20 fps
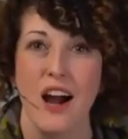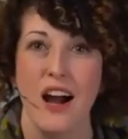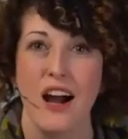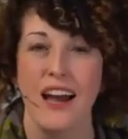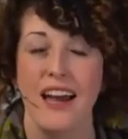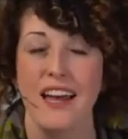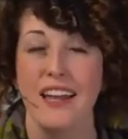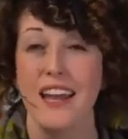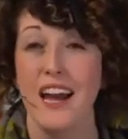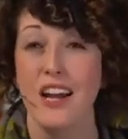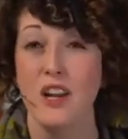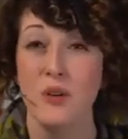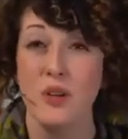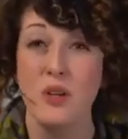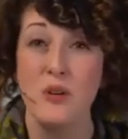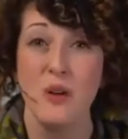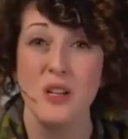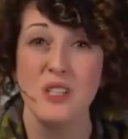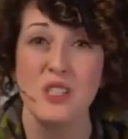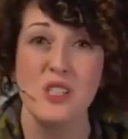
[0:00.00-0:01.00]
And anyone
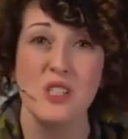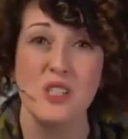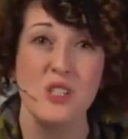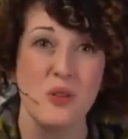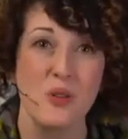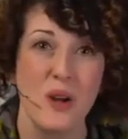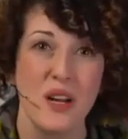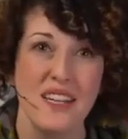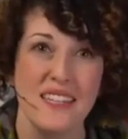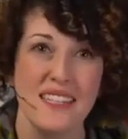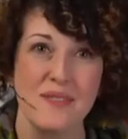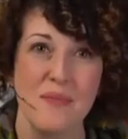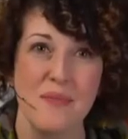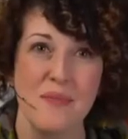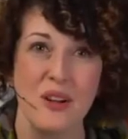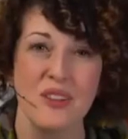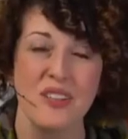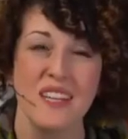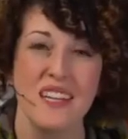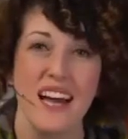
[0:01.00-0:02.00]
who wants to join us,
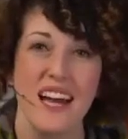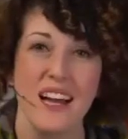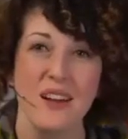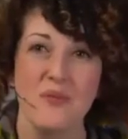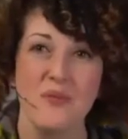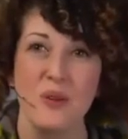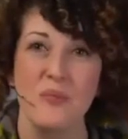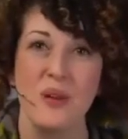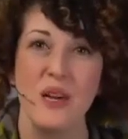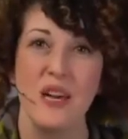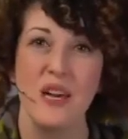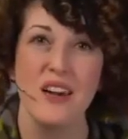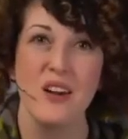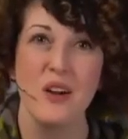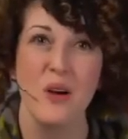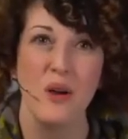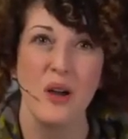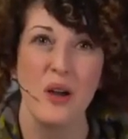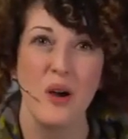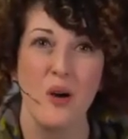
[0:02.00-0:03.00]
Marilyn and I will be
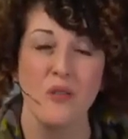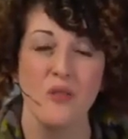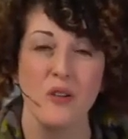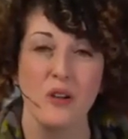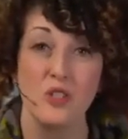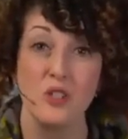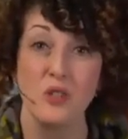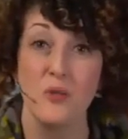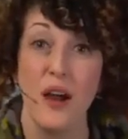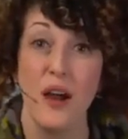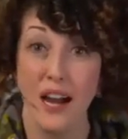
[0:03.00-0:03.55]
going over to